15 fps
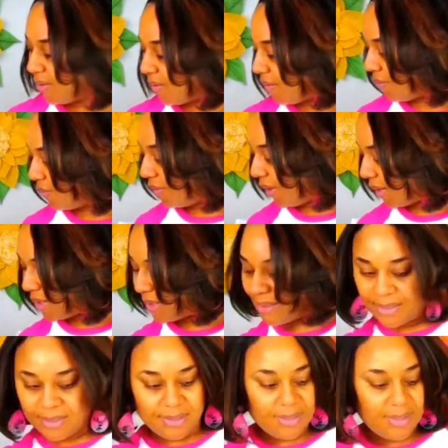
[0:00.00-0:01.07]
All right.
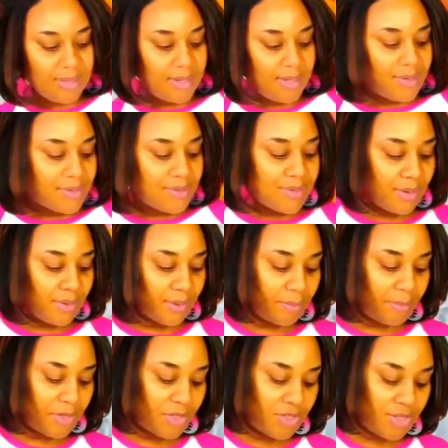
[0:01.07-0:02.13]
So
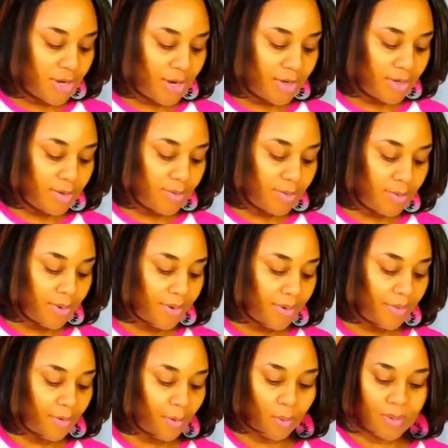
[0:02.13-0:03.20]
let me show you
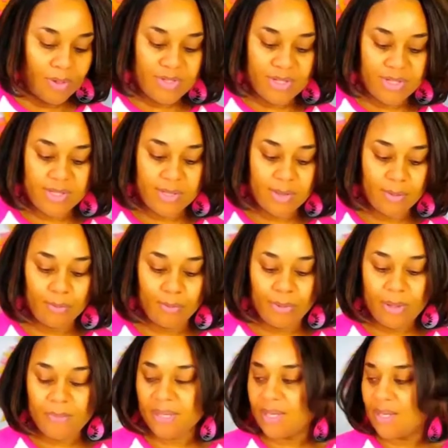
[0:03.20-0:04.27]
the gorgeous
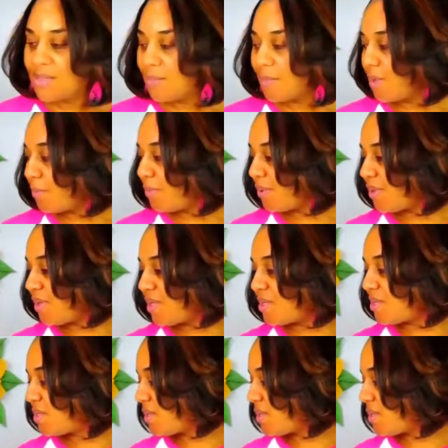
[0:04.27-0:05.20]
ribbons. I'm going to put this